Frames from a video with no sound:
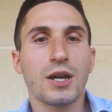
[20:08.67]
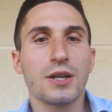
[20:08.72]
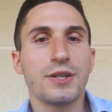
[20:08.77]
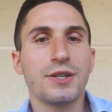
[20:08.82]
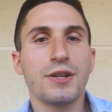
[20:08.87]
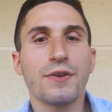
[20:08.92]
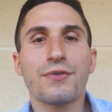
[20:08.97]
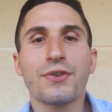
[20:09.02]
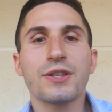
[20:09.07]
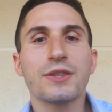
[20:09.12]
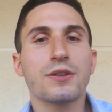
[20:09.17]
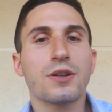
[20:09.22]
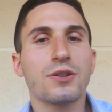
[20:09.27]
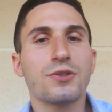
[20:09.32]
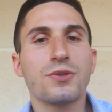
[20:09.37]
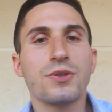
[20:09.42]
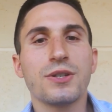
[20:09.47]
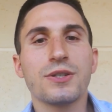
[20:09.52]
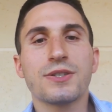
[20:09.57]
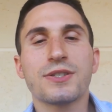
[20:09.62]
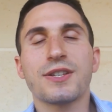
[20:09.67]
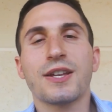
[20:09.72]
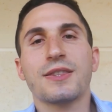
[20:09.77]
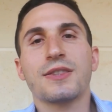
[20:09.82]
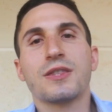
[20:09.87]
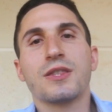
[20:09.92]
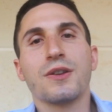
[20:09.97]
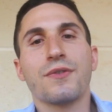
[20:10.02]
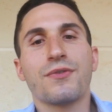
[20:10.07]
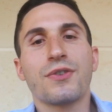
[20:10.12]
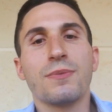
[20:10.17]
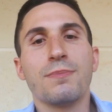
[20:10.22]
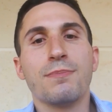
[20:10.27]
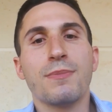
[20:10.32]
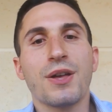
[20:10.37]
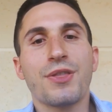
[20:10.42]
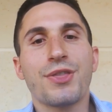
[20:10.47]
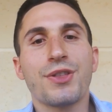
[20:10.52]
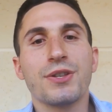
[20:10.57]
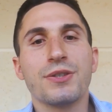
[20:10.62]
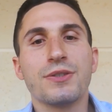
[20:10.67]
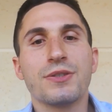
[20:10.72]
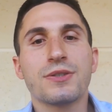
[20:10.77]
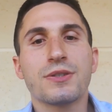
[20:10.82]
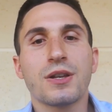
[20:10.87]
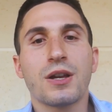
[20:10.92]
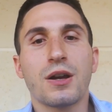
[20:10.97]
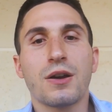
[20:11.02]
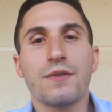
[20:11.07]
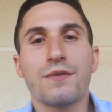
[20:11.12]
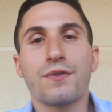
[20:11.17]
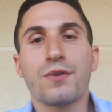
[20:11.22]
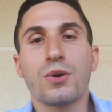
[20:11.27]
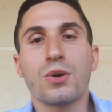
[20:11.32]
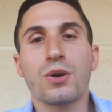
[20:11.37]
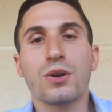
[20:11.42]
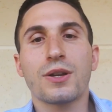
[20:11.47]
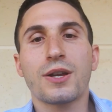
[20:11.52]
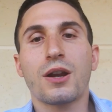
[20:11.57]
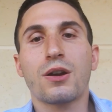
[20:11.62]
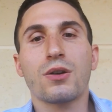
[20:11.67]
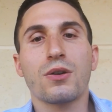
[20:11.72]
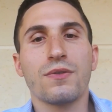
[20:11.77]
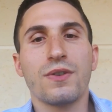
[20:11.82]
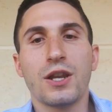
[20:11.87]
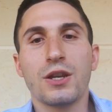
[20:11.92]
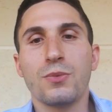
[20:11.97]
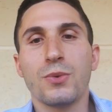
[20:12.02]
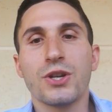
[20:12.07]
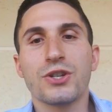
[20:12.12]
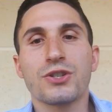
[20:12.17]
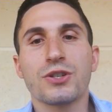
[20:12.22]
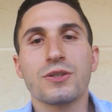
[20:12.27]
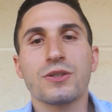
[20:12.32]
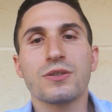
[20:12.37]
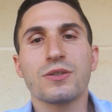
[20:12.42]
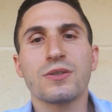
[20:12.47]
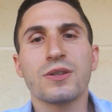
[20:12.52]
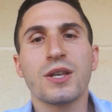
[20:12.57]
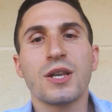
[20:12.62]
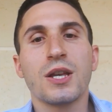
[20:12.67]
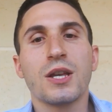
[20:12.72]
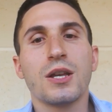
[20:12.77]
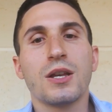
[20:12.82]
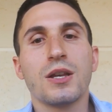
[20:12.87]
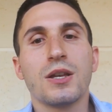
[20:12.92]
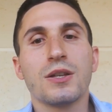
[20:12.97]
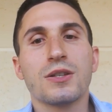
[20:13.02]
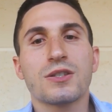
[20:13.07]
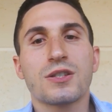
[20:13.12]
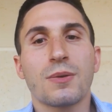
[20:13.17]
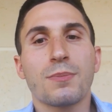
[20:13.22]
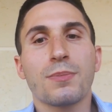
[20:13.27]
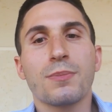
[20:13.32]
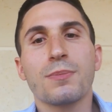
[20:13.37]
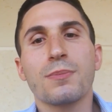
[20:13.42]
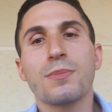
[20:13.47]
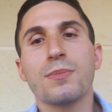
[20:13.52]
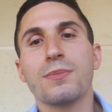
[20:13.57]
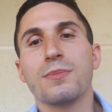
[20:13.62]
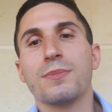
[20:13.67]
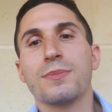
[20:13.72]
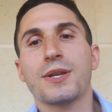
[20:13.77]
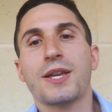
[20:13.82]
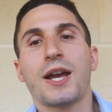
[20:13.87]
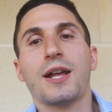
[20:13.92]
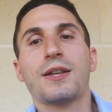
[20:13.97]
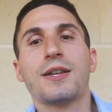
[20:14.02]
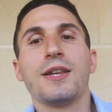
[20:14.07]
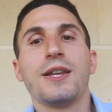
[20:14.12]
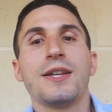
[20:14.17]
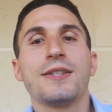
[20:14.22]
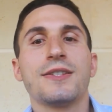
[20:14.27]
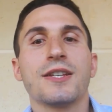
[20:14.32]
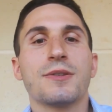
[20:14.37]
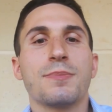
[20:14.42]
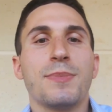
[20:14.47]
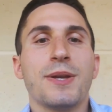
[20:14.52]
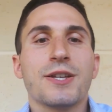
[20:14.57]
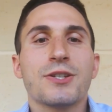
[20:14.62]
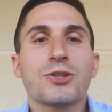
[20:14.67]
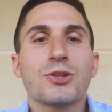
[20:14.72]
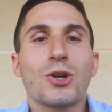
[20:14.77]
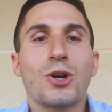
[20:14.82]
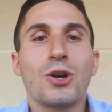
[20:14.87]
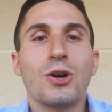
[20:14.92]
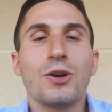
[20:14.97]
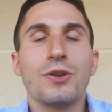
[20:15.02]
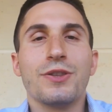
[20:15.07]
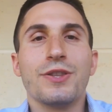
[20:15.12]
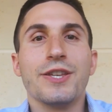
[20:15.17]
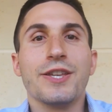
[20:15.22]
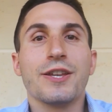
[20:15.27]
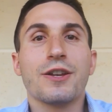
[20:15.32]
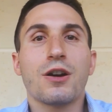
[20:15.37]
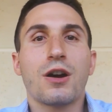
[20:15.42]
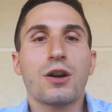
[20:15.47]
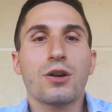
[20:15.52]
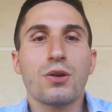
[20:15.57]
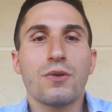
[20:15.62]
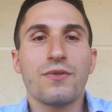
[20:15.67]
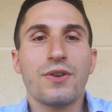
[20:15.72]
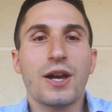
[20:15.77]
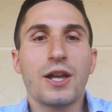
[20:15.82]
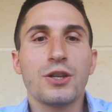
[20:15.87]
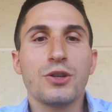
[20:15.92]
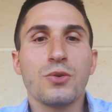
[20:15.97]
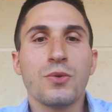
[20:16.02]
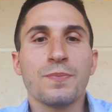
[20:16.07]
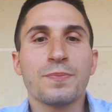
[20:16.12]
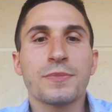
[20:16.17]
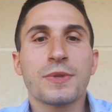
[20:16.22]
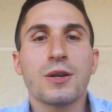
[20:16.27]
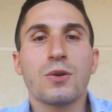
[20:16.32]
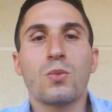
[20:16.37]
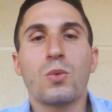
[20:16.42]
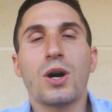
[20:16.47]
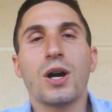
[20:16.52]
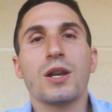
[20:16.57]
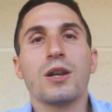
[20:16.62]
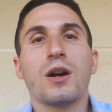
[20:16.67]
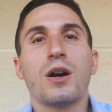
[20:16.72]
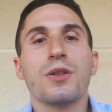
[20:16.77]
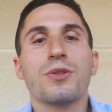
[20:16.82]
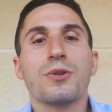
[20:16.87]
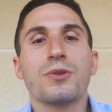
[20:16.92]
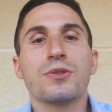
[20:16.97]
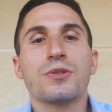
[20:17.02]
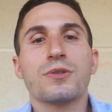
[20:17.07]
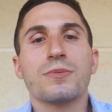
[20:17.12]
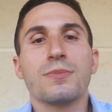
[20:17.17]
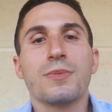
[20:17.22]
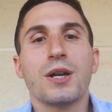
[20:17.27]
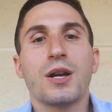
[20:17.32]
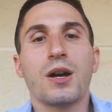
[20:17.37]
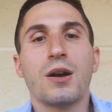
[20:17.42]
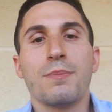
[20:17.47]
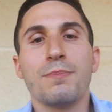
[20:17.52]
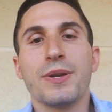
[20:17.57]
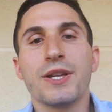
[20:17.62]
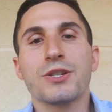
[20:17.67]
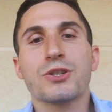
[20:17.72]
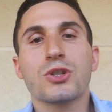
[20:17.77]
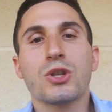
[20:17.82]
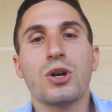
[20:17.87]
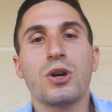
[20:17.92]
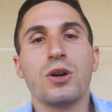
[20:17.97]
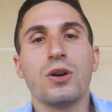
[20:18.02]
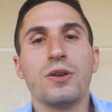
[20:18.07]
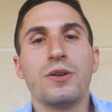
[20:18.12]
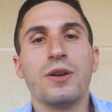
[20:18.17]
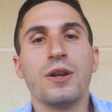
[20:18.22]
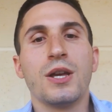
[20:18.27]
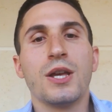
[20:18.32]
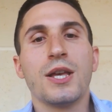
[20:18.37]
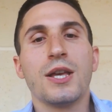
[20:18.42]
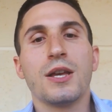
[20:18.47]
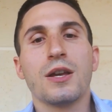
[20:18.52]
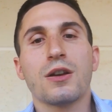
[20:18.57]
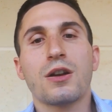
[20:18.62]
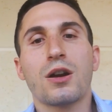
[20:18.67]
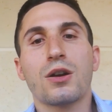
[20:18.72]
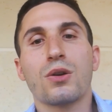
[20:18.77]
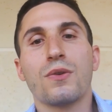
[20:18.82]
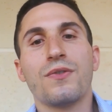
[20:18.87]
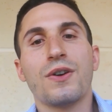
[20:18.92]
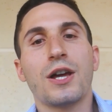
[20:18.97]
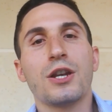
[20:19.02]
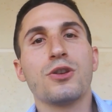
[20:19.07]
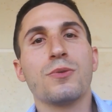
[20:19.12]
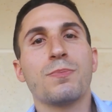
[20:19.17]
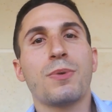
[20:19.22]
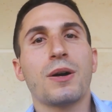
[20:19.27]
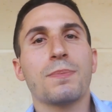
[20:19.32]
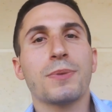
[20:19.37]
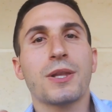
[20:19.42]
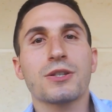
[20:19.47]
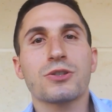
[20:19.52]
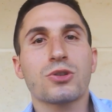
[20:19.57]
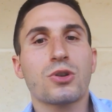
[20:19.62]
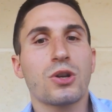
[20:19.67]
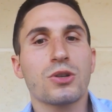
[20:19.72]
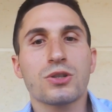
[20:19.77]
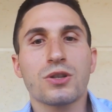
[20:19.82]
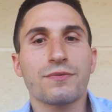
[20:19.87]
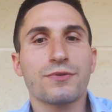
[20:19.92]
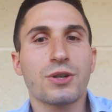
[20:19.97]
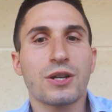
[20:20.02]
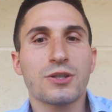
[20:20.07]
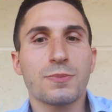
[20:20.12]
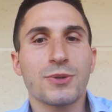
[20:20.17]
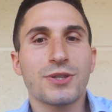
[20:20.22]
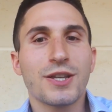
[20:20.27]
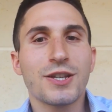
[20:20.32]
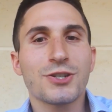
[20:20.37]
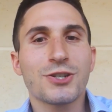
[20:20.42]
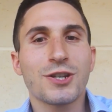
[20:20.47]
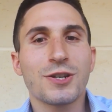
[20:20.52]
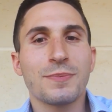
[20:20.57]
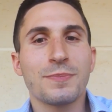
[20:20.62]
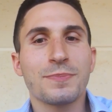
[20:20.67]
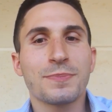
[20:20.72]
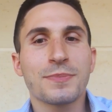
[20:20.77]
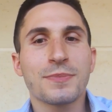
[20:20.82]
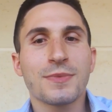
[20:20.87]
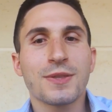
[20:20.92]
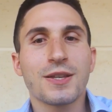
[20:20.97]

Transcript: Different countries set different methods for cargo valuation. Some calculate it based on the cargo value, while others based on cargo value plus cost of transportation.